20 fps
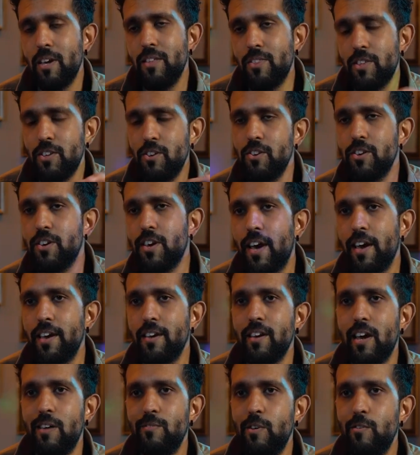in the
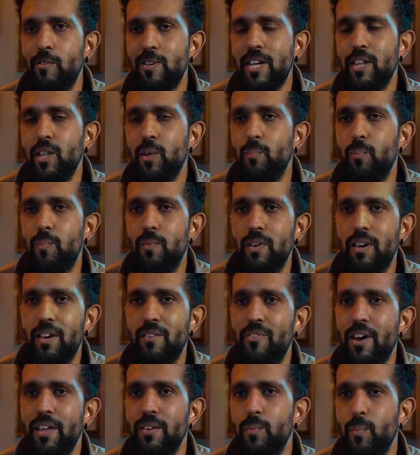UK, have you ever done an
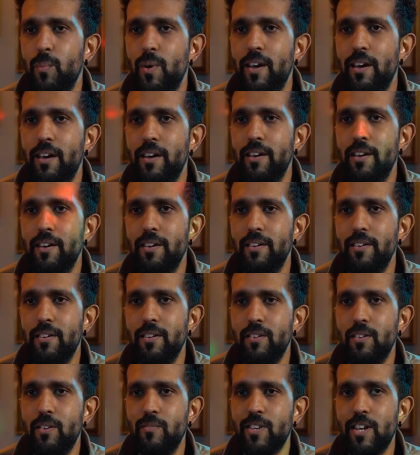event where
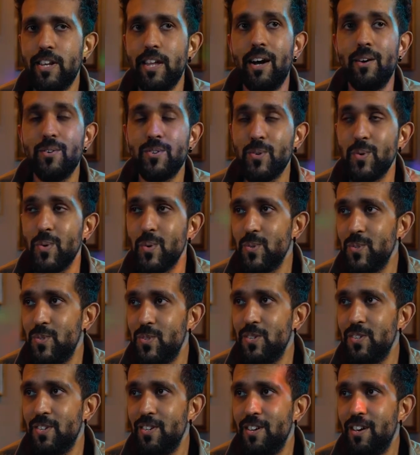you've done it
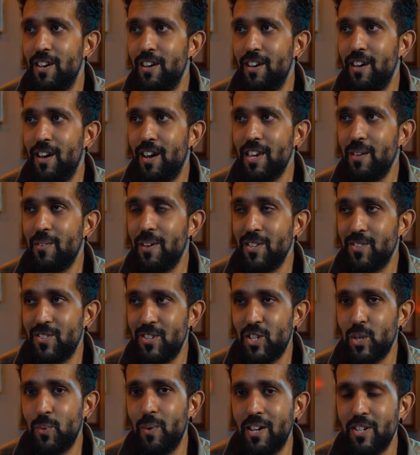outdoors and you've had a
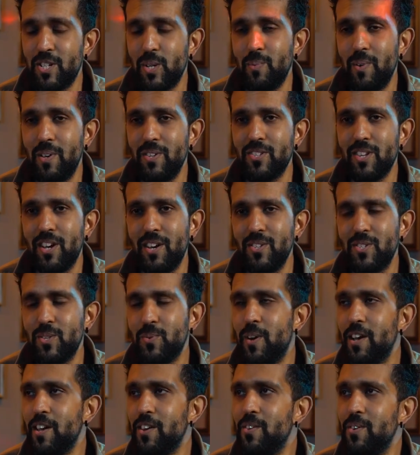situation where it started to
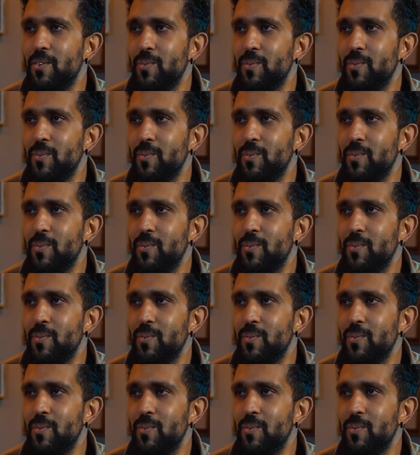rain